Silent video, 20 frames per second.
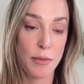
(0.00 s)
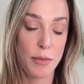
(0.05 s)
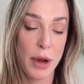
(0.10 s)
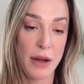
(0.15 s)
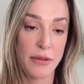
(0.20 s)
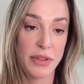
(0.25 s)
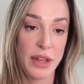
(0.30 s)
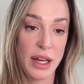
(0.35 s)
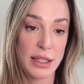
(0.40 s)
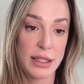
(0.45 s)

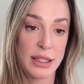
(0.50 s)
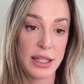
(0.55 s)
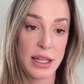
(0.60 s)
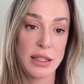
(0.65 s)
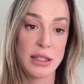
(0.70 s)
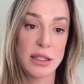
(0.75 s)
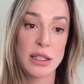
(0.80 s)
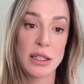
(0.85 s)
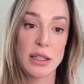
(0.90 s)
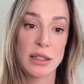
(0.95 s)
off that
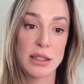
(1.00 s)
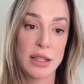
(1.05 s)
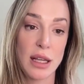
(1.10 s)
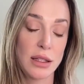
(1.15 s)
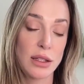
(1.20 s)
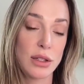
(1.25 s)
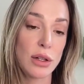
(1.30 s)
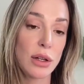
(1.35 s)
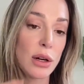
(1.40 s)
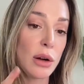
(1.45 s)

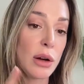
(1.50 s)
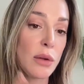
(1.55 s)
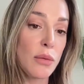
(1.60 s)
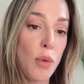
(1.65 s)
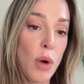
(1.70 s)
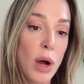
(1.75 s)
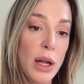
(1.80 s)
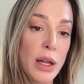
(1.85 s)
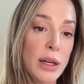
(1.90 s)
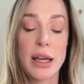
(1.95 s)
sensor. And
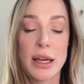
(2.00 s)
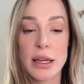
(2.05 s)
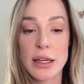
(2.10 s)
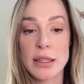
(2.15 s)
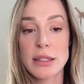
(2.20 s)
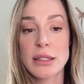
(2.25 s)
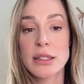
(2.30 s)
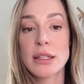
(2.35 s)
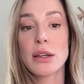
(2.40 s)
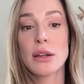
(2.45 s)
one
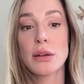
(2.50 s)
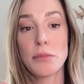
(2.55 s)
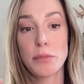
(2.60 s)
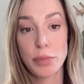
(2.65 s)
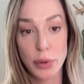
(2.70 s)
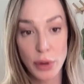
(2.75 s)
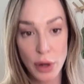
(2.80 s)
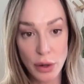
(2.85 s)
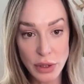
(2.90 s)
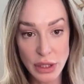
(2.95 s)
is
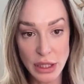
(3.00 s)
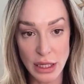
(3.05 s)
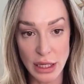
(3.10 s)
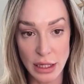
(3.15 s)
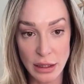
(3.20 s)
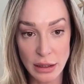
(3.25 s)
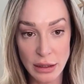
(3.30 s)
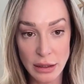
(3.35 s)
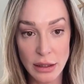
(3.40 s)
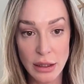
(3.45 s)

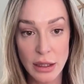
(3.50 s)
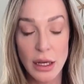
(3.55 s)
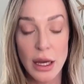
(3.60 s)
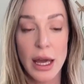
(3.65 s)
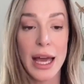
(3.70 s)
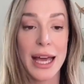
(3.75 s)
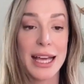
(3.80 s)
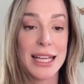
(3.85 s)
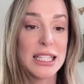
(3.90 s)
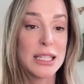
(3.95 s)
protein,
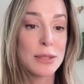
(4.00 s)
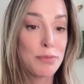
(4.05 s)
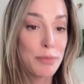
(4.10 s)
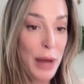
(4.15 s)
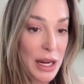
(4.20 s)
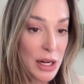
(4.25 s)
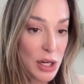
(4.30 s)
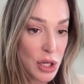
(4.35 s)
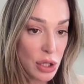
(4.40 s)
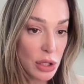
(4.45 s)

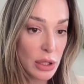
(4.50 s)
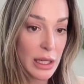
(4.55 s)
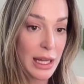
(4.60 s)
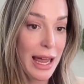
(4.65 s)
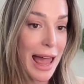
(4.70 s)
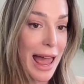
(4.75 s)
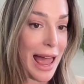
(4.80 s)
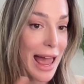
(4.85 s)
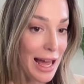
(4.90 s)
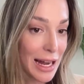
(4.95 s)
especially
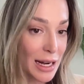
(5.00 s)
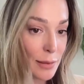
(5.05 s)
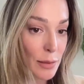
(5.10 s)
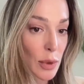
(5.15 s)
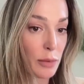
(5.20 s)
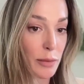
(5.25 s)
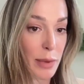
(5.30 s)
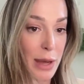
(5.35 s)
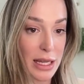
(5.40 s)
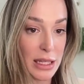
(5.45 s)

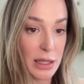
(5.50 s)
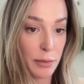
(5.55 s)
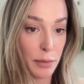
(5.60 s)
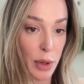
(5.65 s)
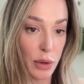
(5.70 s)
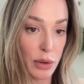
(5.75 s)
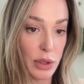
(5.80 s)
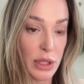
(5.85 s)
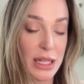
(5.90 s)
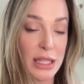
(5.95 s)
animal-based
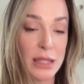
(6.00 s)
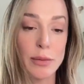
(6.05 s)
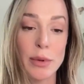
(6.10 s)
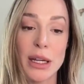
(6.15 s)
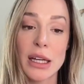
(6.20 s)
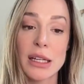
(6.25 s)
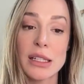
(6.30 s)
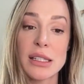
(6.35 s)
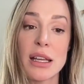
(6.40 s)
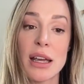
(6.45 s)
proteins,
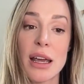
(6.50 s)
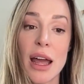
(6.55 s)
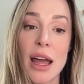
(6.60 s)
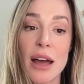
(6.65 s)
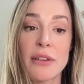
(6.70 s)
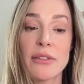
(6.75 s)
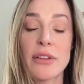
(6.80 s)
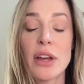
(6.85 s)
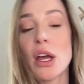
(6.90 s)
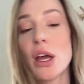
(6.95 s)
because they
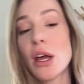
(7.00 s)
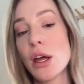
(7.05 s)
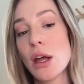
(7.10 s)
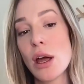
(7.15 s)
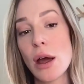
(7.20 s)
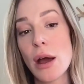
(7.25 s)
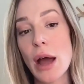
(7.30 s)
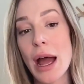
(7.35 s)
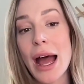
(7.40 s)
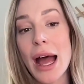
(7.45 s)
have
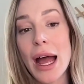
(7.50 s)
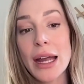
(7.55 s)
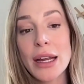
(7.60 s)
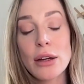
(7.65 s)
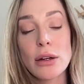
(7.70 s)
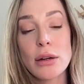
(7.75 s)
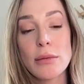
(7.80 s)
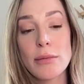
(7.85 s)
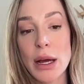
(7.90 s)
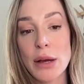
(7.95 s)

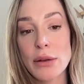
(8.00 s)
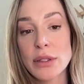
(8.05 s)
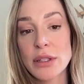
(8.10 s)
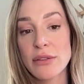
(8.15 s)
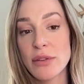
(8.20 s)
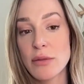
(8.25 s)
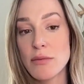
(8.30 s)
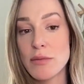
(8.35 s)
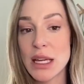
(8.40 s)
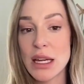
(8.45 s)
higher amounts of
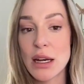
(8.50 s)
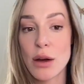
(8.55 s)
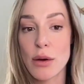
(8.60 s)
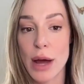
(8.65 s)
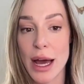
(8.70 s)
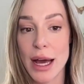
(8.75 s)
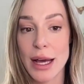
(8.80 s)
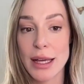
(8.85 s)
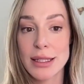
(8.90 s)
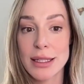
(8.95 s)
amino
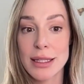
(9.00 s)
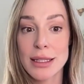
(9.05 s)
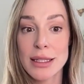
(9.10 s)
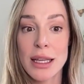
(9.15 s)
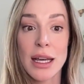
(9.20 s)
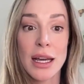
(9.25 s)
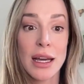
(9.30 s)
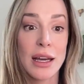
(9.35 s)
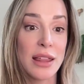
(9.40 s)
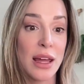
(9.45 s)
acids
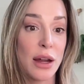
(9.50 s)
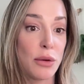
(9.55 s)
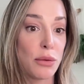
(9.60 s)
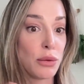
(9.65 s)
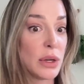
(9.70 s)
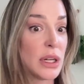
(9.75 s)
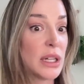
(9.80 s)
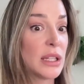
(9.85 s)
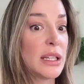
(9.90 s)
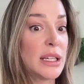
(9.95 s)
that
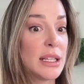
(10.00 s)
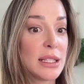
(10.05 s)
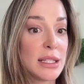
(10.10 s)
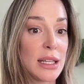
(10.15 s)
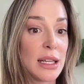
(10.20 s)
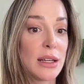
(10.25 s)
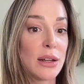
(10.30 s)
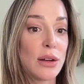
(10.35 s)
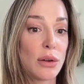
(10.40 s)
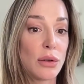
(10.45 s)
really
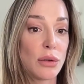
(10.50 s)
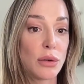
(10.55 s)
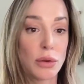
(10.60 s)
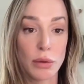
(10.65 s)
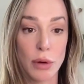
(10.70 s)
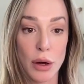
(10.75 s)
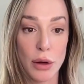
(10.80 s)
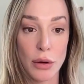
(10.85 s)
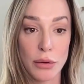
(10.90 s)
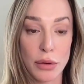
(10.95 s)
signal
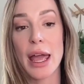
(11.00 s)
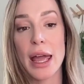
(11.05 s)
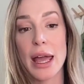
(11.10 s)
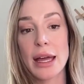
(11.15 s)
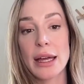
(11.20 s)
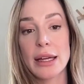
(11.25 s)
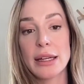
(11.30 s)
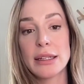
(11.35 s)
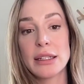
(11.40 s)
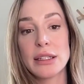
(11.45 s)
growth.
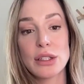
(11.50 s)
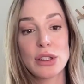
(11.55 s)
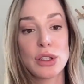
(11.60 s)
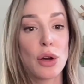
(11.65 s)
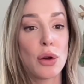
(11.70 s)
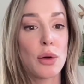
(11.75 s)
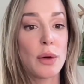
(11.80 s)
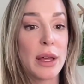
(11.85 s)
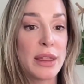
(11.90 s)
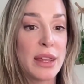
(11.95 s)
And
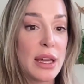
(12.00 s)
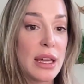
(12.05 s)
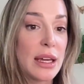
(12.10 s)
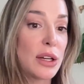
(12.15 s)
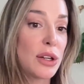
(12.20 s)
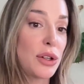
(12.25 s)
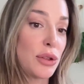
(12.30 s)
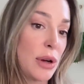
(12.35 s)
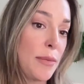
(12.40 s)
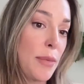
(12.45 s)
so they can
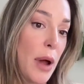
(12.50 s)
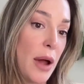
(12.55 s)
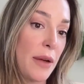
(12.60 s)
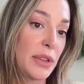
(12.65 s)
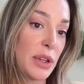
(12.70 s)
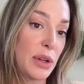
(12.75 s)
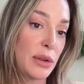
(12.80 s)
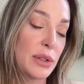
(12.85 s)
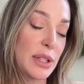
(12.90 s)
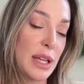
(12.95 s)
trip off
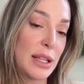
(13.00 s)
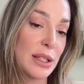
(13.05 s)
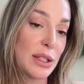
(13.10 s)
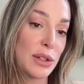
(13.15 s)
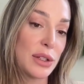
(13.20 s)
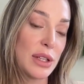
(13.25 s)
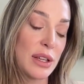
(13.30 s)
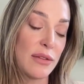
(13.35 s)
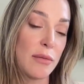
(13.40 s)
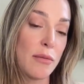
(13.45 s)
those
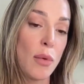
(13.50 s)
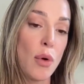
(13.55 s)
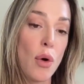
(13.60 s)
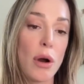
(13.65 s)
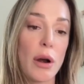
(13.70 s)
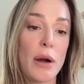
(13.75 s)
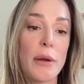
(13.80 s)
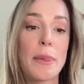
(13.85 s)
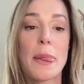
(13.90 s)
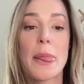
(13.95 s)
sensors even
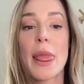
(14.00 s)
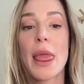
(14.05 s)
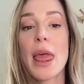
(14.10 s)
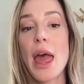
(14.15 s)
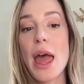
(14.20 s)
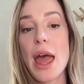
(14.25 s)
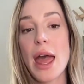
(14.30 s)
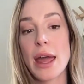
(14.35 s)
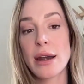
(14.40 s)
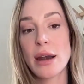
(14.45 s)
more.
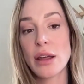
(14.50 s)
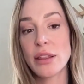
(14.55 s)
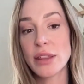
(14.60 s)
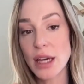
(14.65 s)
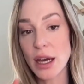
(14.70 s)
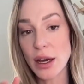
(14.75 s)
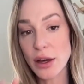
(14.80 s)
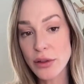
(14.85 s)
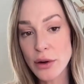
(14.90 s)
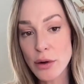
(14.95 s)
And the
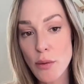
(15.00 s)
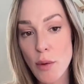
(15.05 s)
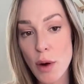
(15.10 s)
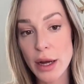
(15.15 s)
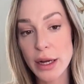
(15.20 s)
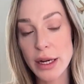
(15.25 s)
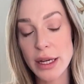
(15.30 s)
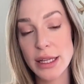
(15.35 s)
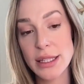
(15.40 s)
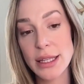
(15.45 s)
other
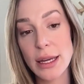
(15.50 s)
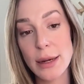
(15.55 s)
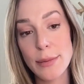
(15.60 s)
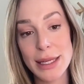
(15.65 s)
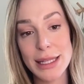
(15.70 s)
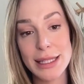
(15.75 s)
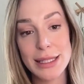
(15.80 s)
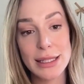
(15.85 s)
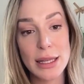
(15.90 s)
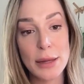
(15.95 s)
one is going to be
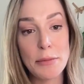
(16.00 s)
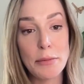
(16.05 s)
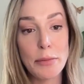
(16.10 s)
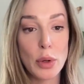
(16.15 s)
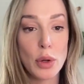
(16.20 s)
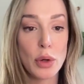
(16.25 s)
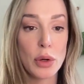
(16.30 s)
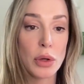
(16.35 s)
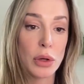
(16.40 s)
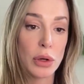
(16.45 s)

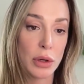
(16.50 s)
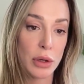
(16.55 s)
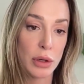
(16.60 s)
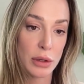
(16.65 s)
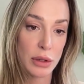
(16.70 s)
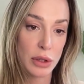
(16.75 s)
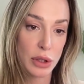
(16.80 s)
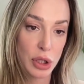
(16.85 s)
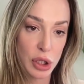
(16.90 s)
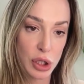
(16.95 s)
simple
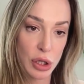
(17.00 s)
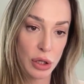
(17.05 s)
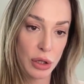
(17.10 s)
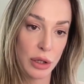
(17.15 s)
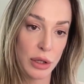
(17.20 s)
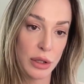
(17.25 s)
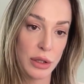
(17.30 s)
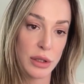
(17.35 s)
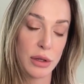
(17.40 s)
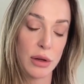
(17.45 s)

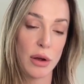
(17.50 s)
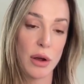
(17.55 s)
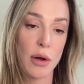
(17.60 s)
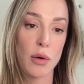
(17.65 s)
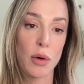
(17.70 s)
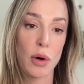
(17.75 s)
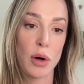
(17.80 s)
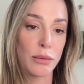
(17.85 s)
sugars or